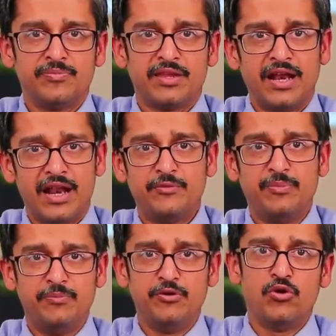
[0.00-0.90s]
And the
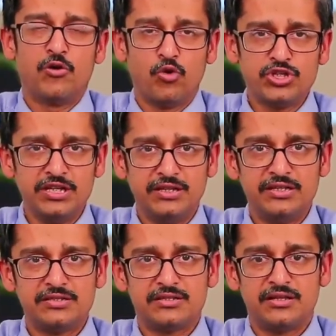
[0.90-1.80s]
people who are watching
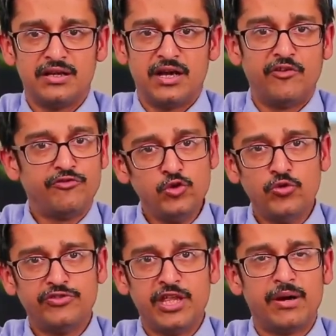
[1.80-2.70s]
this, a few
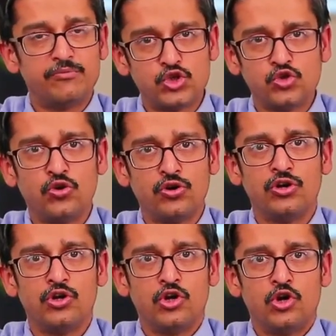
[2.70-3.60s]
of them I'm
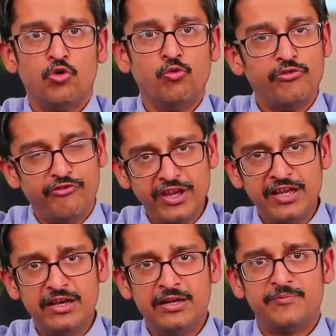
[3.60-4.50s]
sure would
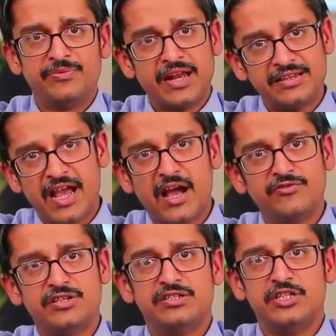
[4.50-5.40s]
feel that they have
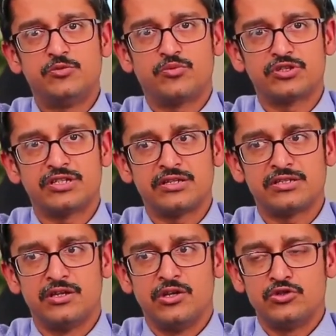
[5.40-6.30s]
the disease process.